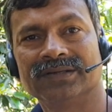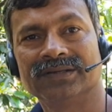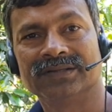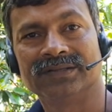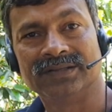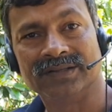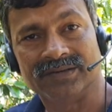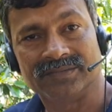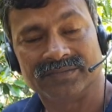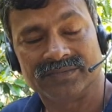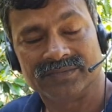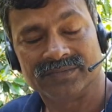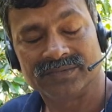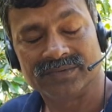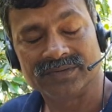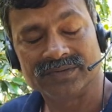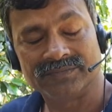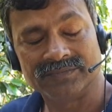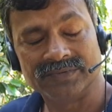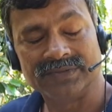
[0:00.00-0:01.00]
the
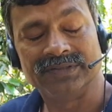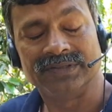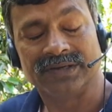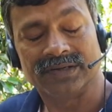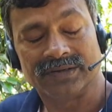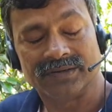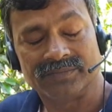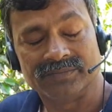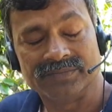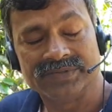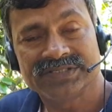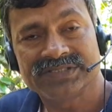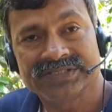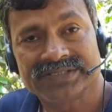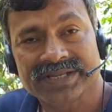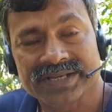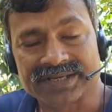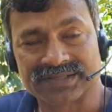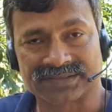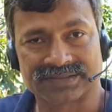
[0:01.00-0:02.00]
with the
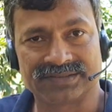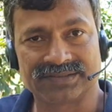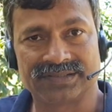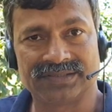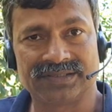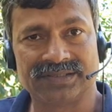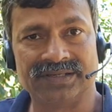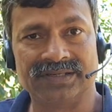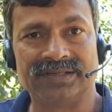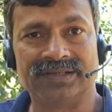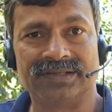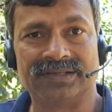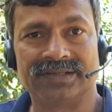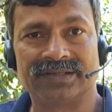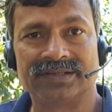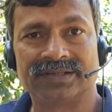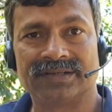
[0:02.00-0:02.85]
mistakes in